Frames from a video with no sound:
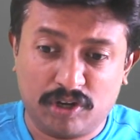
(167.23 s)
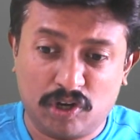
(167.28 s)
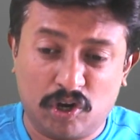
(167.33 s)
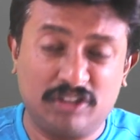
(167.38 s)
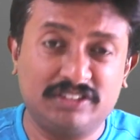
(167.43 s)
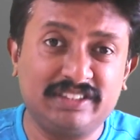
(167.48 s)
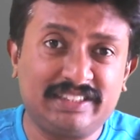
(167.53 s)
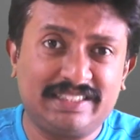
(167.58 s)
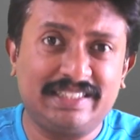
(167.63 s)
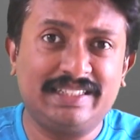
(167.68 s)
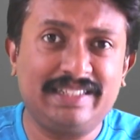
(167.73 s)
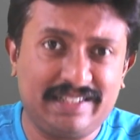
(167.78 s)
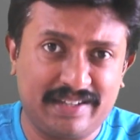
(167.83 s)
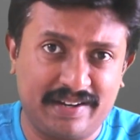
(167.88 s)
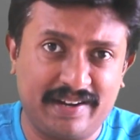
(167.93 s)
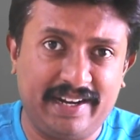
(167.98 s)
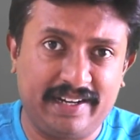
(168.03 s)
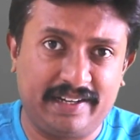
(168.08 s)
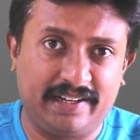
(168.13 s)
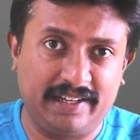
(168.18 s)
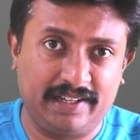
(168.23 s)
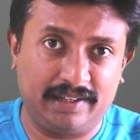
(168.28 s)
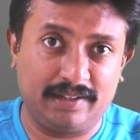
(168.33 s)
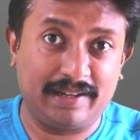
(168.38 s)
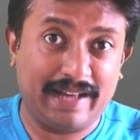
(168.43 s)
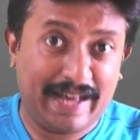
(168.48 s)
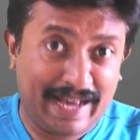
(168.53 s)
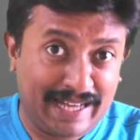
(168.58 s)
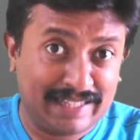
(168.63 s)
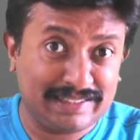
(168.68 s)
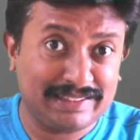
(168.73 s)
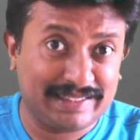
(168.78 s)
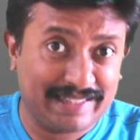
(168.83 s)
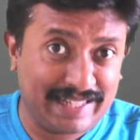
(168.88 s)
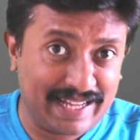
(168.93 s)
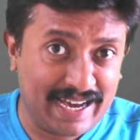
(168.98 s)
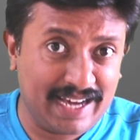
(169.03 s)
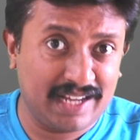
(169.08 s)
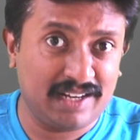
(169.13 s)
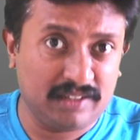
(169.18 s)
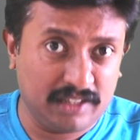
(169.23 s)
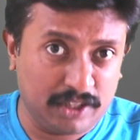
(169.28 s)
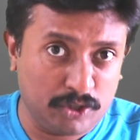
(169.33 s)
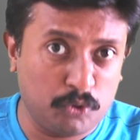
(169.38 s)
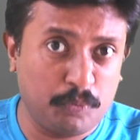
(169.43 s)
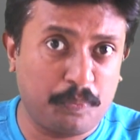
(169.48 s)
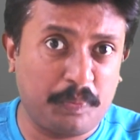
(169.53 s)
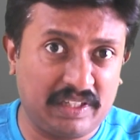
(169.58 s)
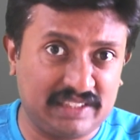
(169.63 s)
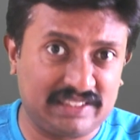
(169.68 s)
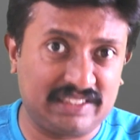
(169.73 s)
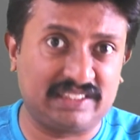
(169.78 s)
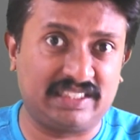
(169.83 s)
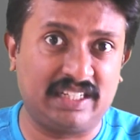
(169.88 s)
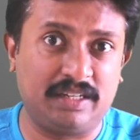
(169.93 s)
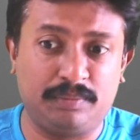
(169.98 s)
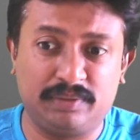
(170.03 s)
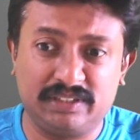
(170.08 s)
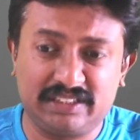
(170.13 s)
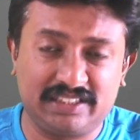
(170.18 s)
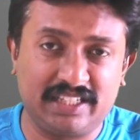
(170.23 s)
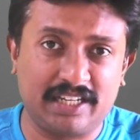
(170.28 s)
concentrating, as they are in the UPSC syllabus,